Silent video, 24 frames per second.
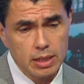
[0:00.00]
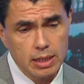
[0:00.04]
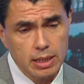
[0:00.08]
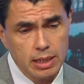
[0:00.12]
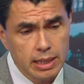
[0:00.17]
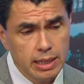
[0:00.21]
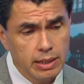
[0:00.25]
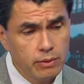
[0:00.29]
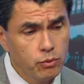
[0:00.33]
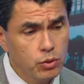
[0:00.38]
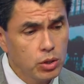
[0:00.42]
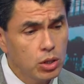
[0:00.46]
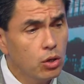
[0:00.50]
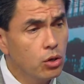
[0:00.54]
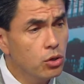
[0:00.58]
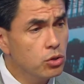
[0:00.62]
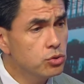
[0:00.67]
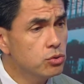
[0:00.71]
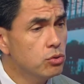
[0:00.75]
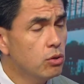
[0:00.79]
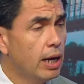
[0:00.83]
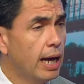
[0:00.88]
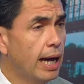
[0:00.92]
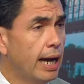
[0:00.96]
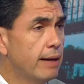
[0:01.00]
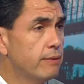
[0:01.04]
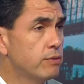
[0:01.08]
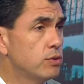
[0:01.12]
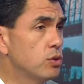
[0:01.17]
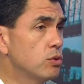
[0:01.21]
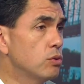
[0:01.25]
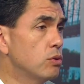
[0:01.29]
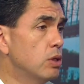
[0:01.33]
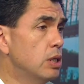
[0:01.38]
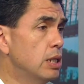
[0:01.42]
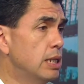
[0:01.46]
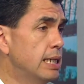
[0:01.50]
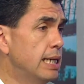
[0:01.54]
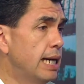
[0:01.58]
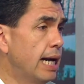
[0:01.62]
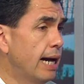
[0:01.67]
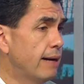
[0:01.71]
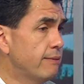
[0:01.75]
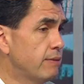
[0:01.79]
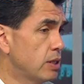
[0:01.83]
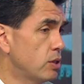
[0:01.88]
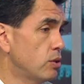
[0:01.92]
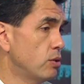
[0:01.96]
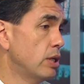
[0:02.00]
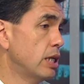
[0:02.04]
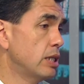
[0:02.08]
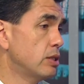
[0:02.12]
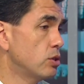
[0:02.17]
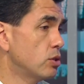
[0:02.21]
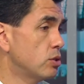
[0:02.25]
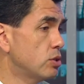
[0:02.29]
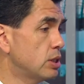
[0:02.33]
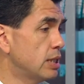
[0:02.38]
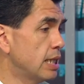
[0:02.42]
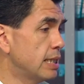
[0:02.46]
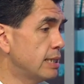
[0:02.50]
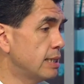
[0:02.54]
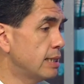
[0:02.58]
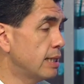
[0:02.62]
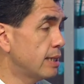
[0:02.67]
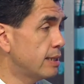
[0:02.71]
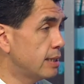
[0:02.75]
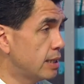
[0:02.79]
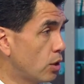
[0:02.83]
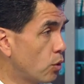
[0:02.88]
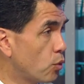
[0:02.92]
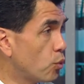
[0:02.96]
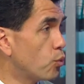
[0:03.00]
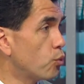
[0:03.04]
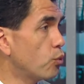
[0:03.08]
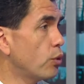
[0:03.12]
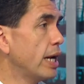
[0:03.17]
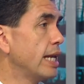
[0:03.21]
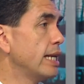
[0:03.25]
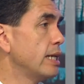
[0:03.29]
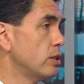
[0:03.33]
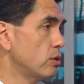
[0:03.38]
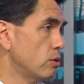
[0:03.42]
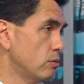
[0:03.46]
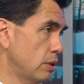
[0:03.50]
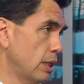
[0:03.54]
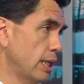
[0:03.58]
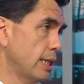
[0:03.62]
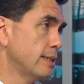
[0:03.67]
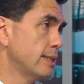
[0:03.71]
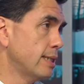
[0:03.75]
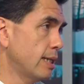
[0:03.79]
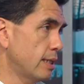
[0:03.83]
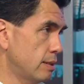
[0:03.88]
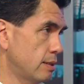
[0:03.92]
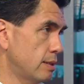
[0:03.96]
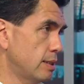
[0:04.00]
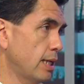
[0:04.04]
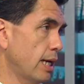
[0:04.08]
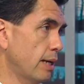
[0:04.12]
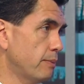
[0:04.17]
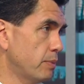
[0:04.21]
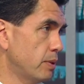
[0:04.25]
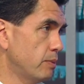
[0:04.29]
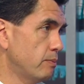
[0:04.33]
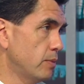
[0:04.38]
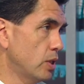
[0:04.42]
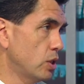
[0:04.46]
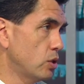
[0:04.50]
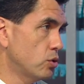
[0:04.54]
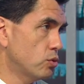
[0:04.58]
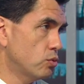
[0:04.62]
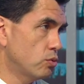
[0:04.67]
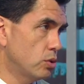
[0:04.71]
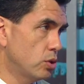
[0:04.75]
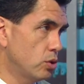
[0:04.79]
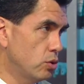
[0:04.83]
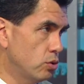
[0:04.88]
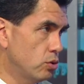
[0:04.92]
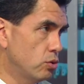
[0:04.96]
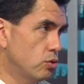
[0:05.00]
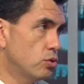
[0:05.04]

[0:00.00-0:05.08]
and we also have to have a good understanding that they're ready to take that step because when you do